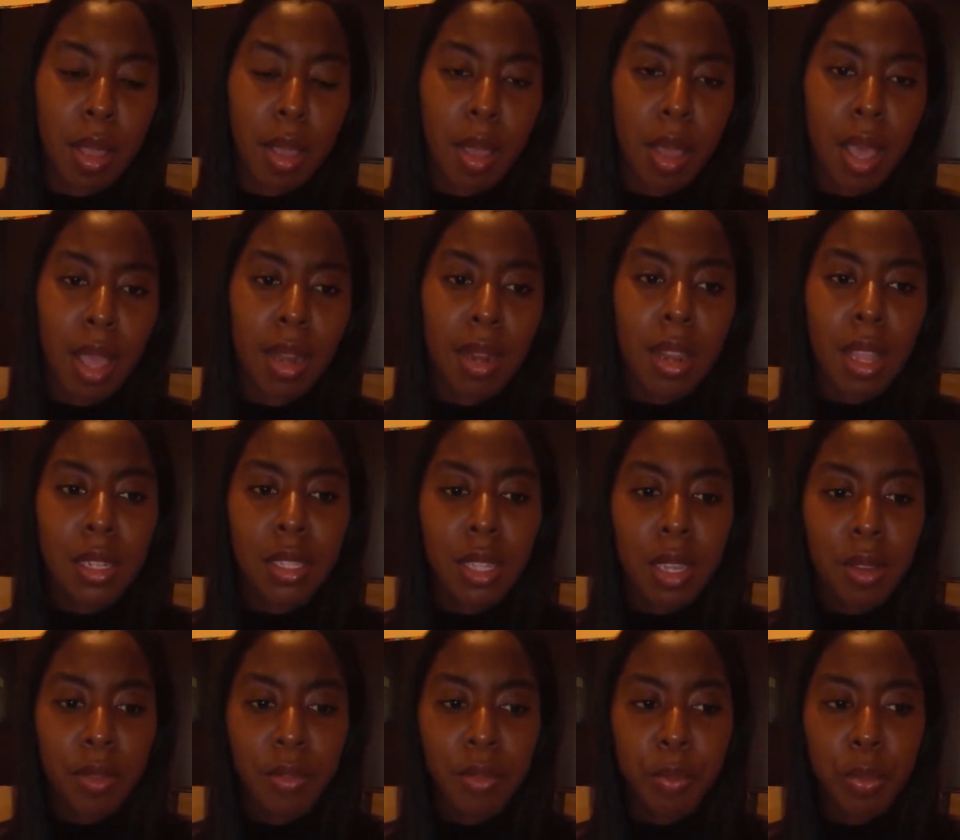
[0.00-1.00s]
a lot
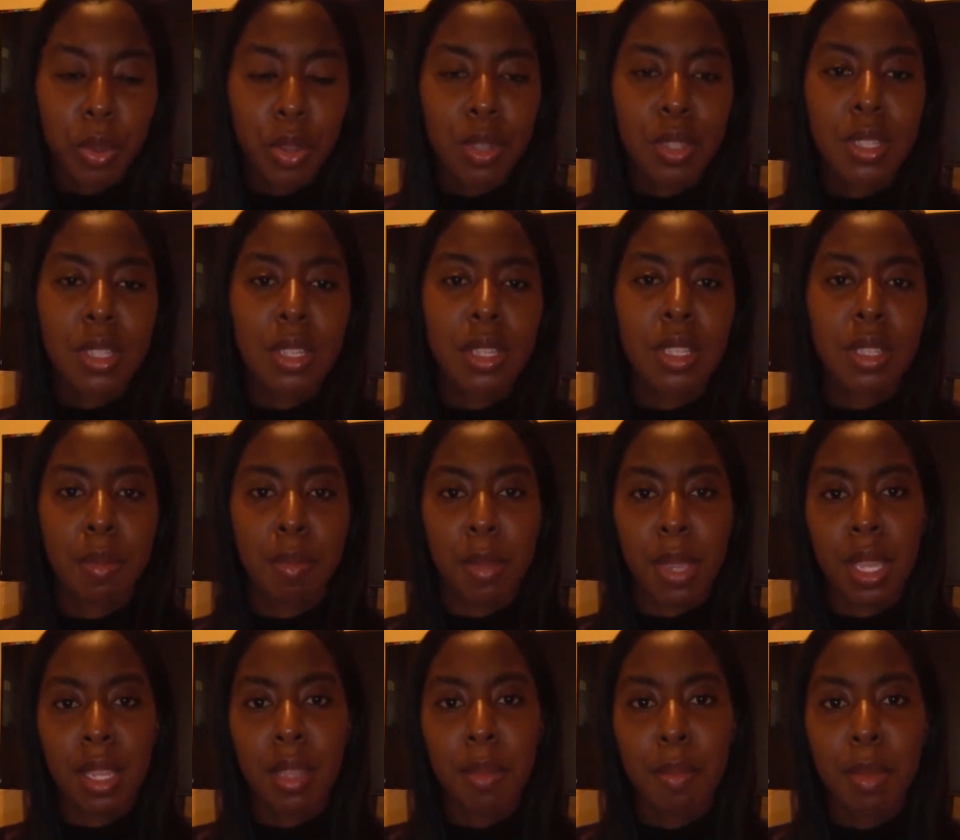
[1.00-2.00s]
of persons
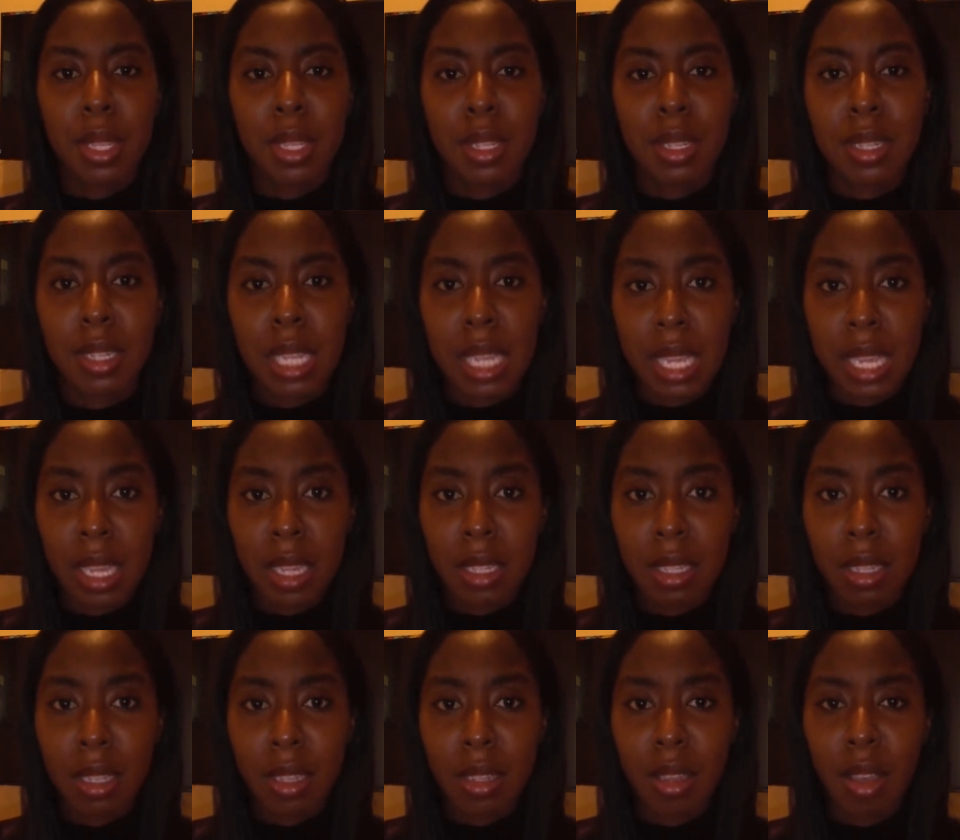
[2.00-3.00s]
make the mistake
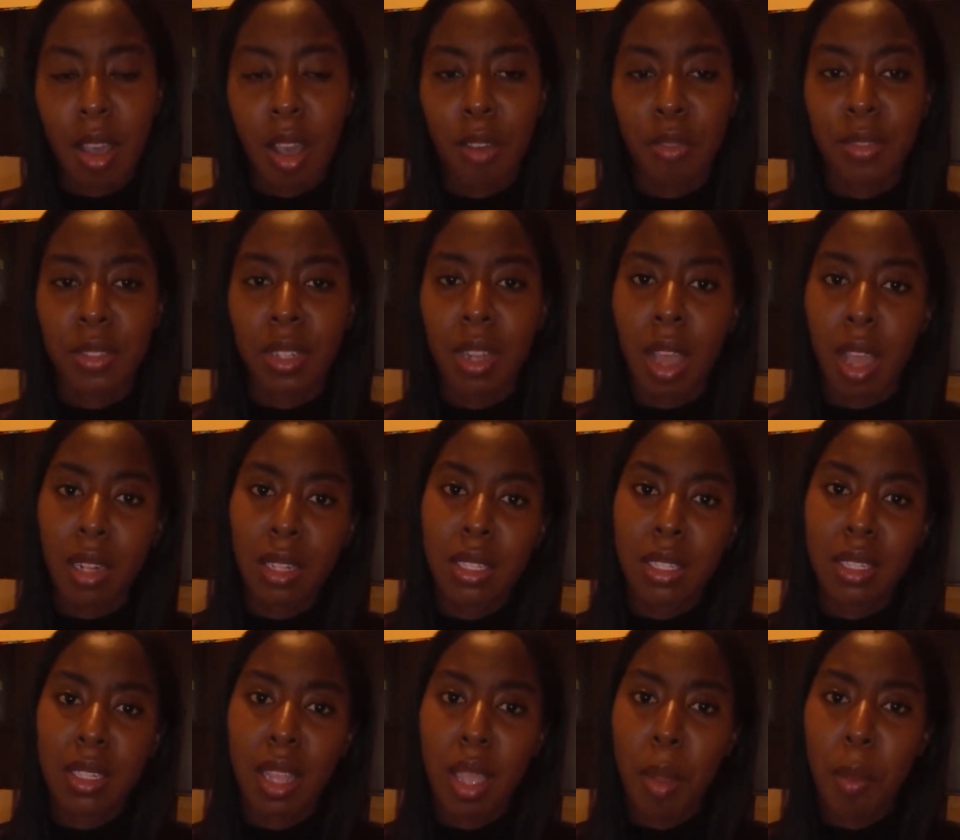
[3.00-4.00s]
of not
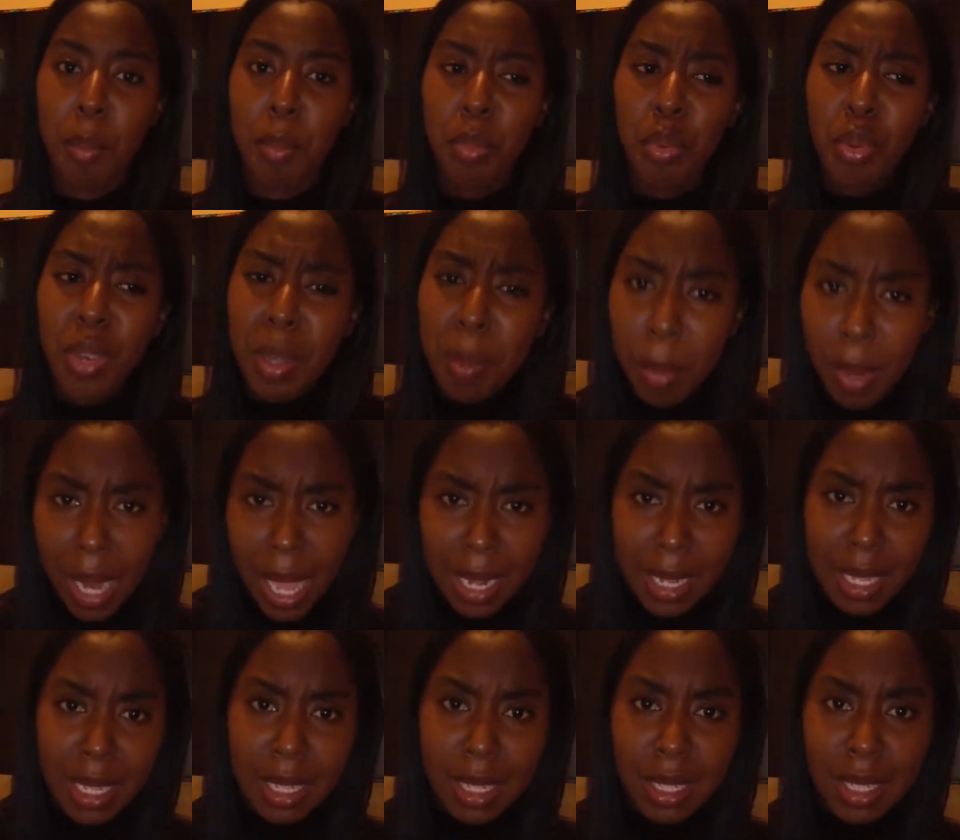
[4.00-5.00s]

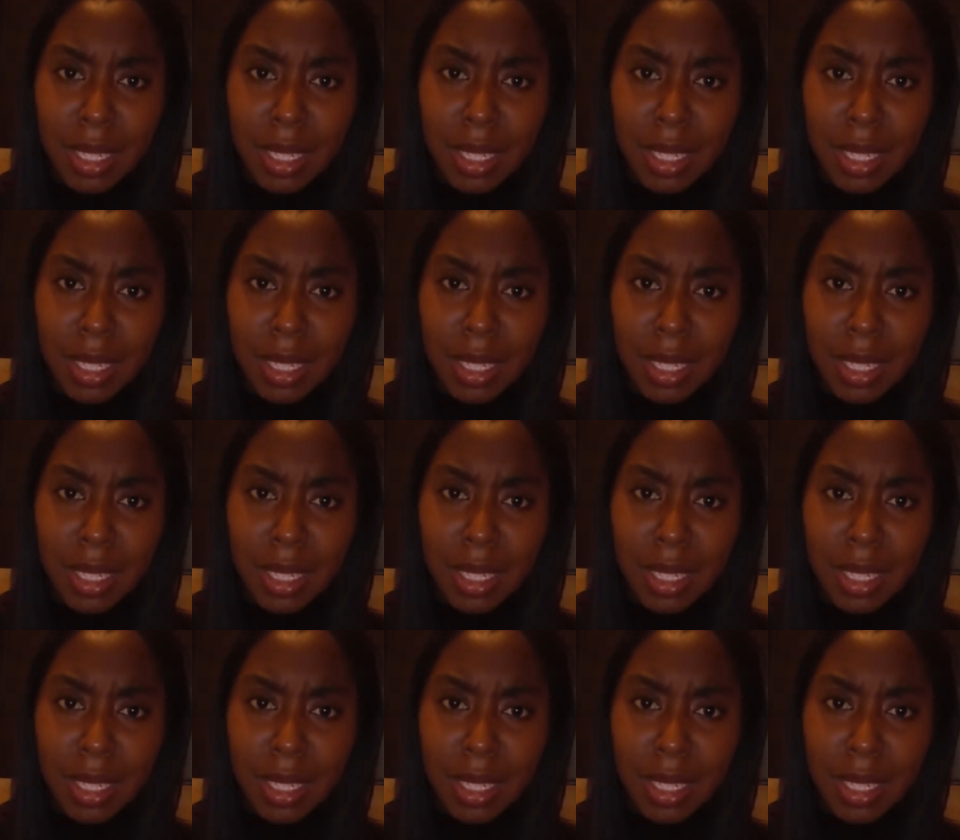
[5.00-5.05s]
pre-planning,